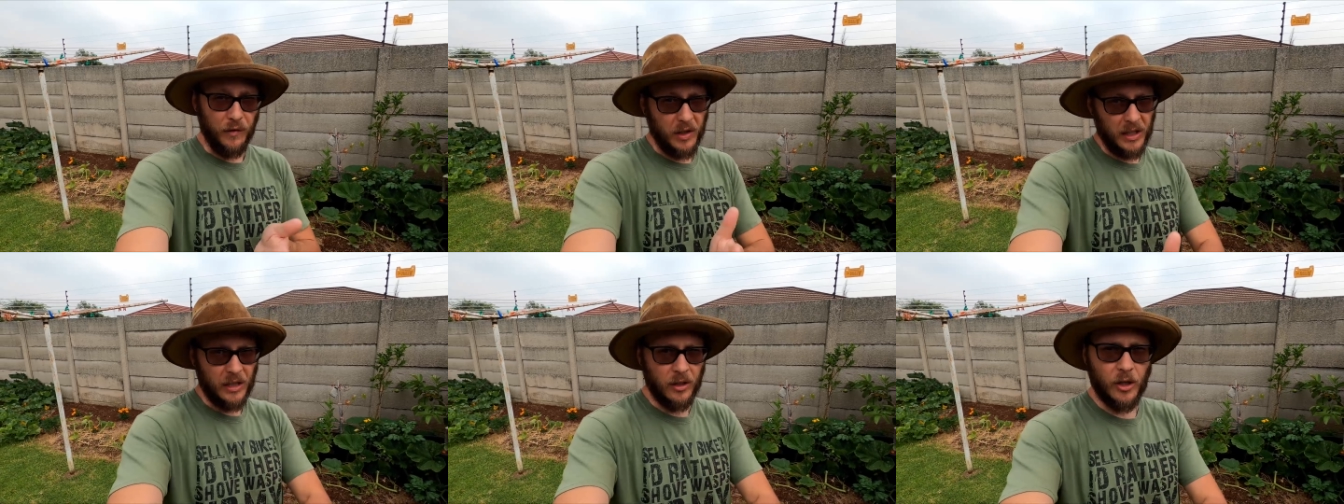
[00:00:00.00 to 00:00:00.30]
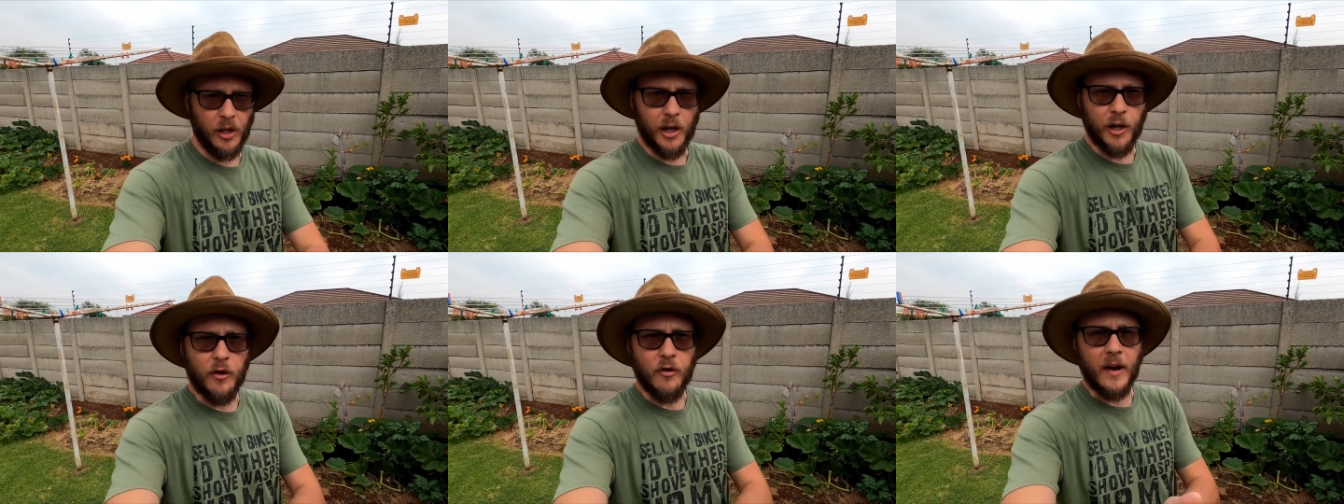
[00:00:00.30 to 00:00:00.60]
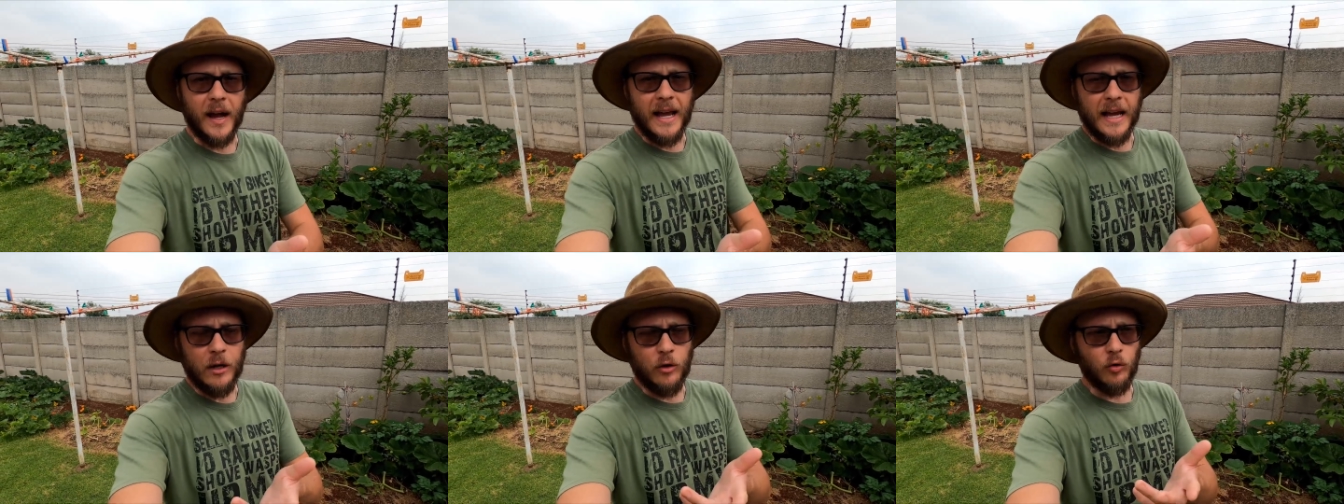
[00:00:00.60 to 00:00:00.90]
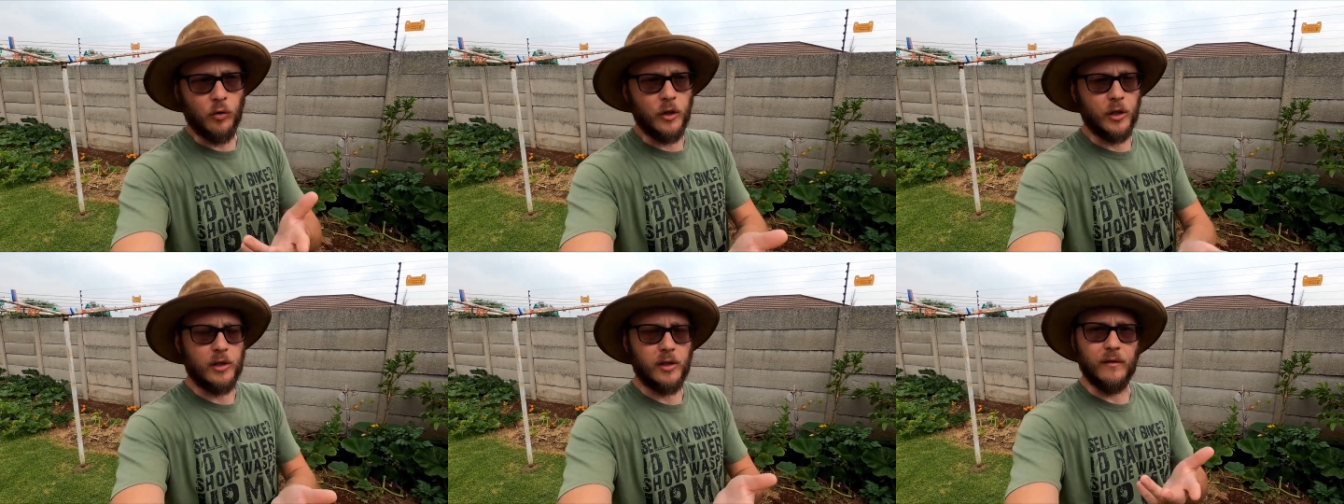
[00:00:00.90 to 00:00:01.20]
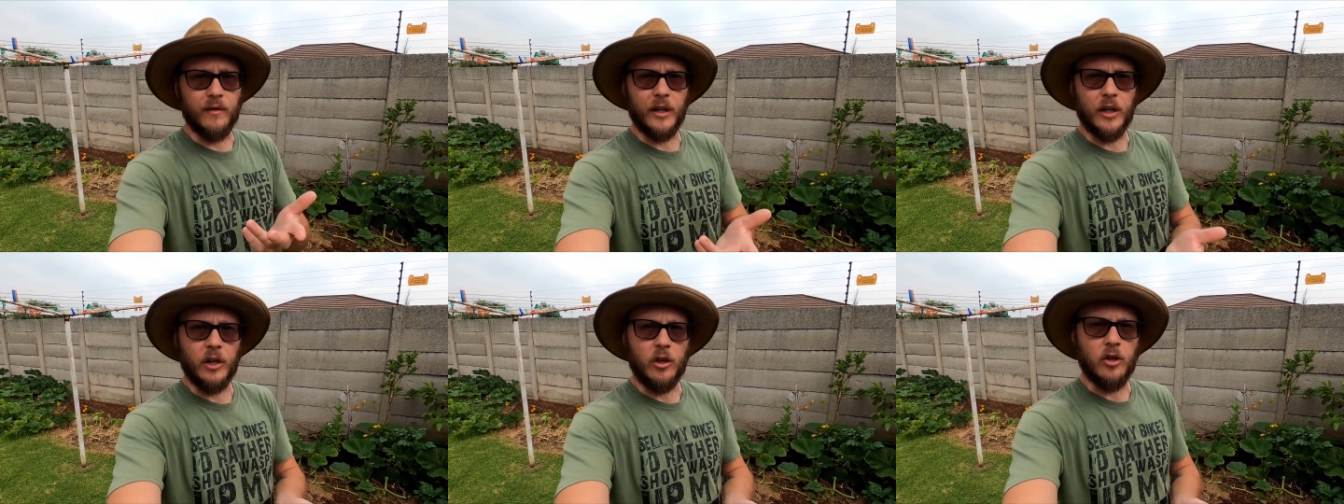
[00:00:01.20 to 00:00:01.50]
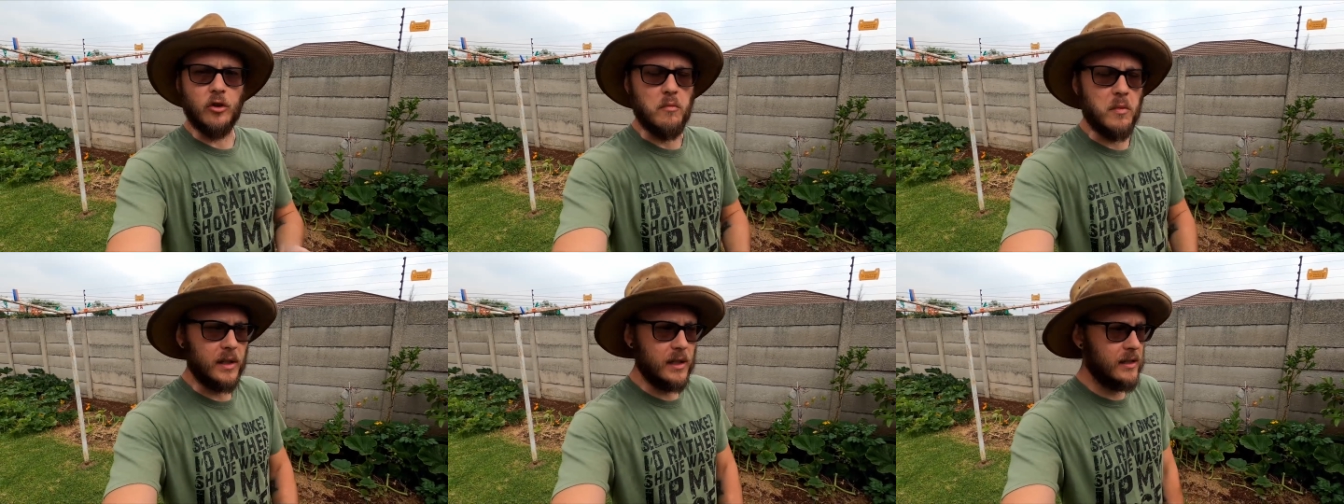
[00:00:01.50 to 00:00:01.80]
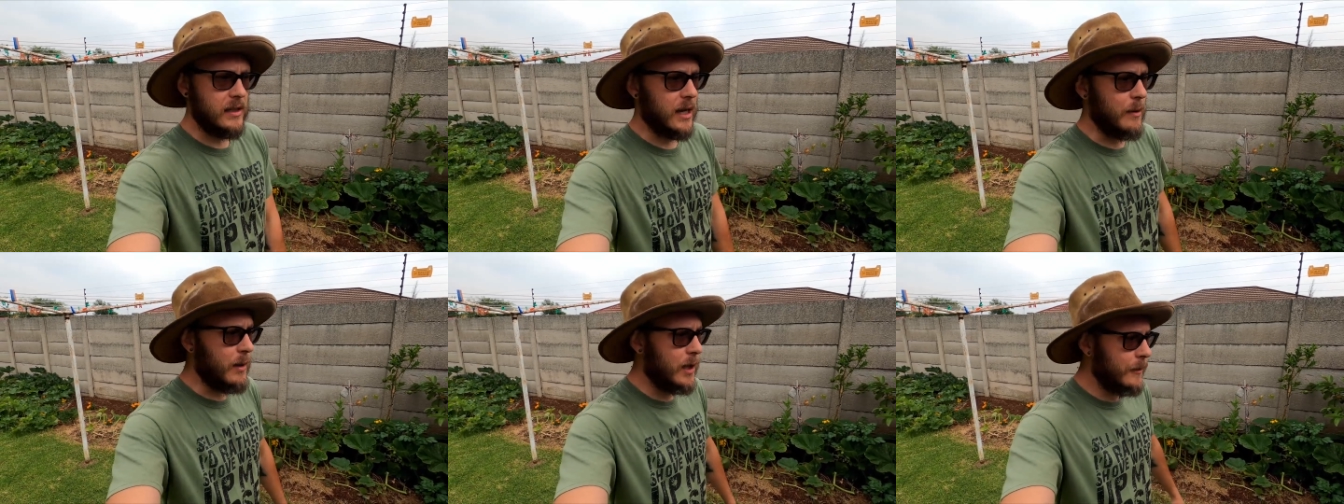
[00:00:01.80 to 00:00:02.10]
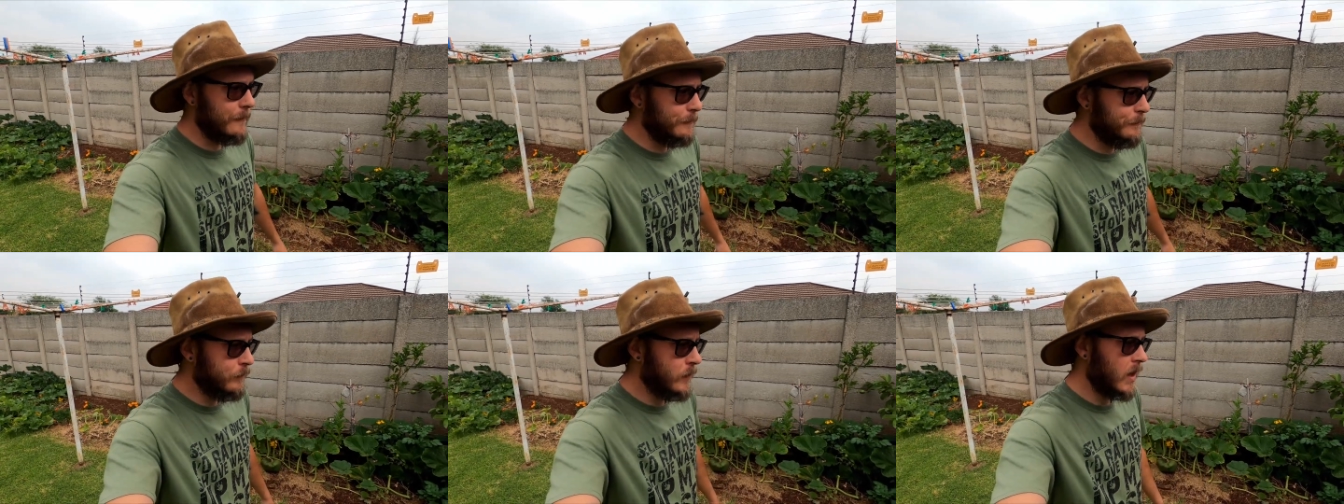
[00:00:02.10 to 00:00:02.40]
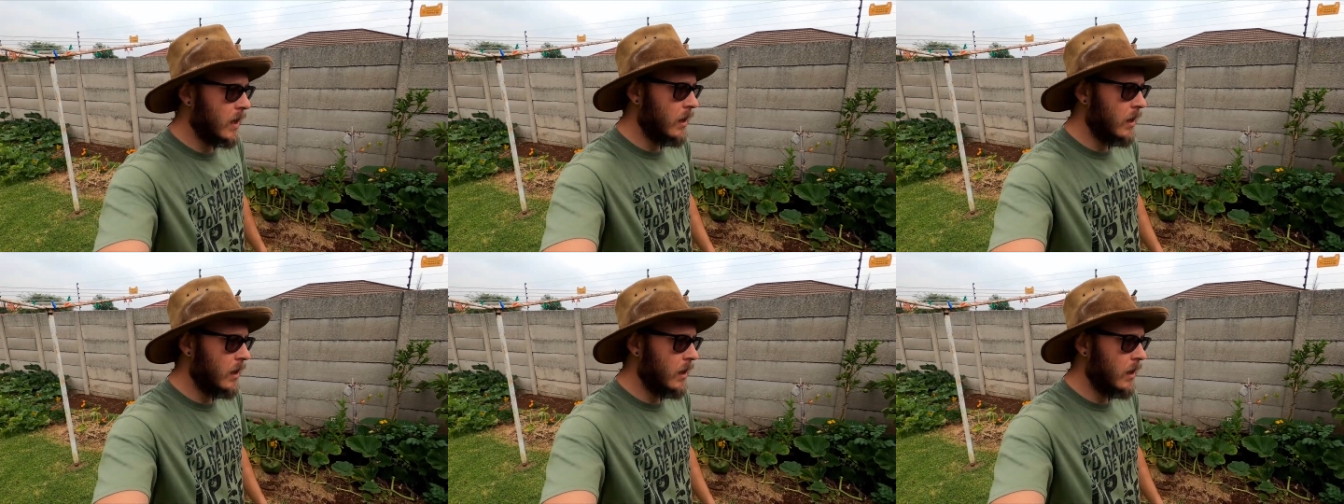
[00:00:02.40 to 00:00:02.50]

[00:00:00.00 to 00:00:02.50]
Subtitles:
if you get a lot of rain or it's a very humid summer,